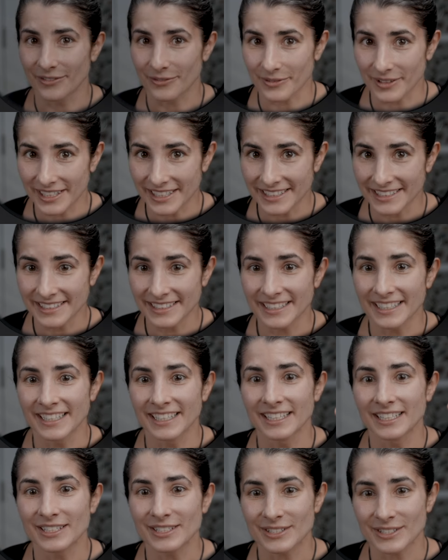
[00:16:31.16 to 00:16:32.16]
1,
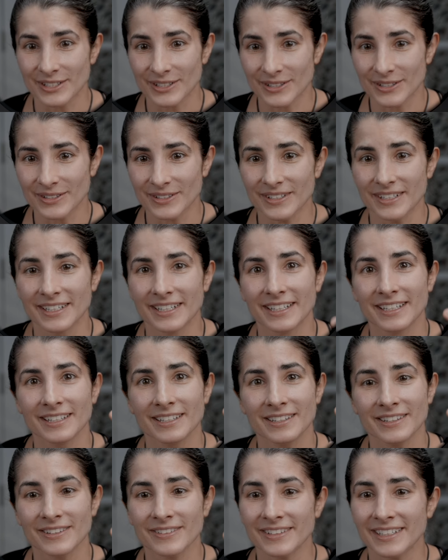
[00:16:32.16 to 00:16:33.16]
2,
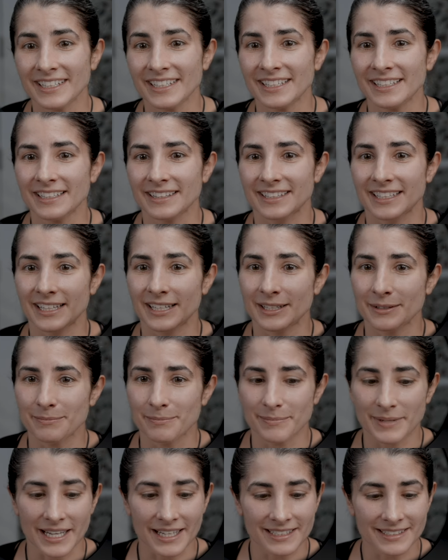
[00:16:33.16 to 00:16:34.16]
3, then
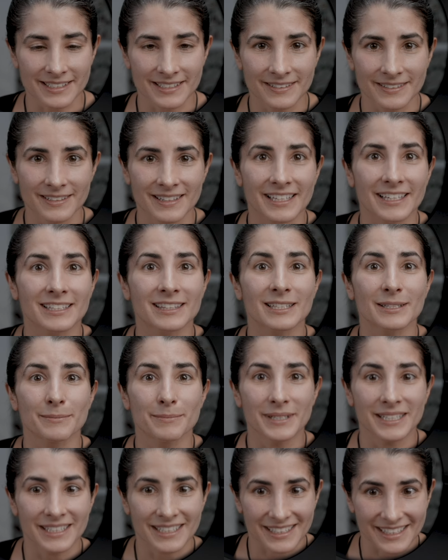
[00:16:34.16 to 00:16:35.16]
back to like the
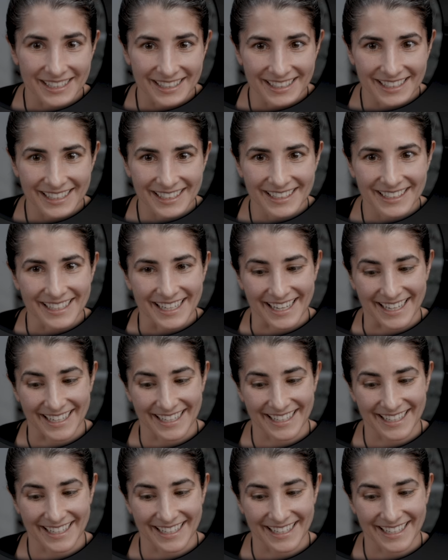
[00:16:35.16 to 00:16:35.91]
beginning. A,